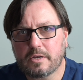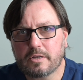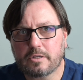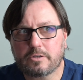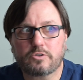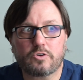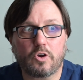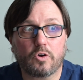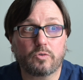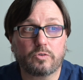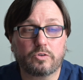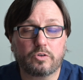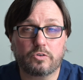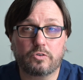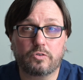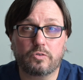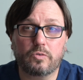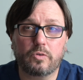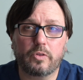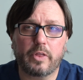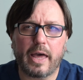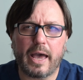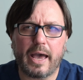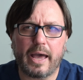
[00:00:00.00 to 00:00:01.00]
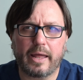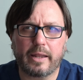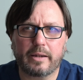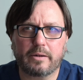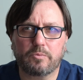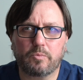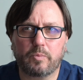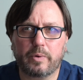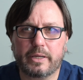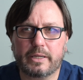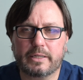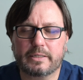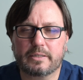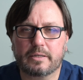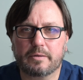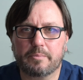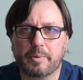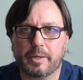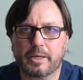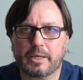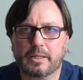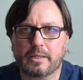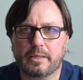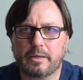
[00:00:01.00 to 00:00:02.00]
So to do that, we
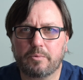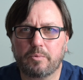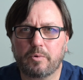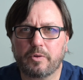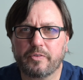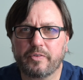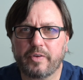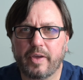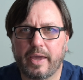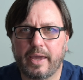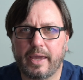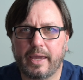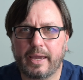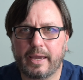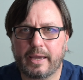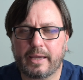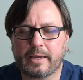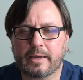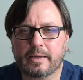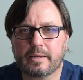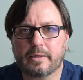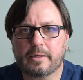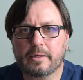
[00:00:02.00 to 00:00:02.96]
typically will take